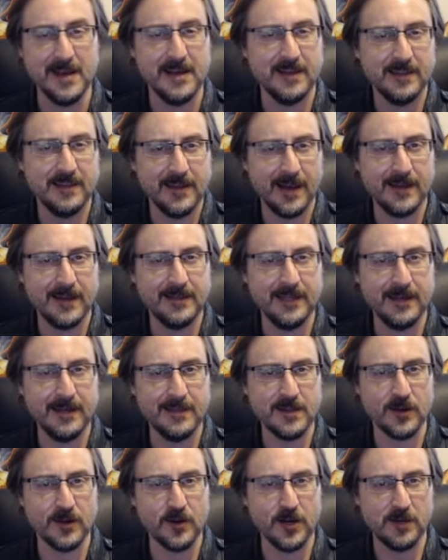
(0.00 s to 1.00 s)
and the idea
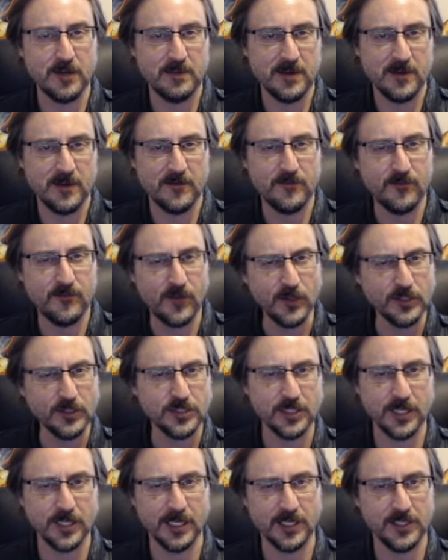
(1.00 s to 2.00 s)
that it could have been a
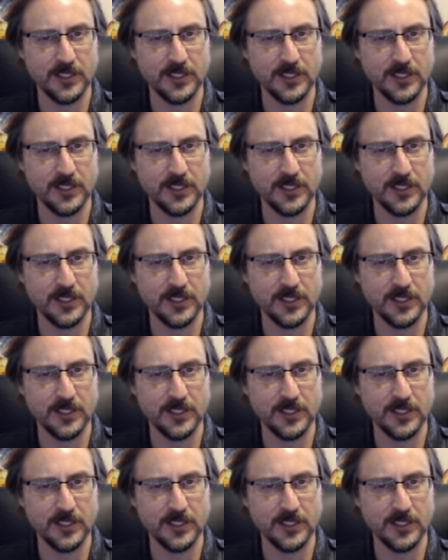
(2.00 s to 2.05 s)
functioning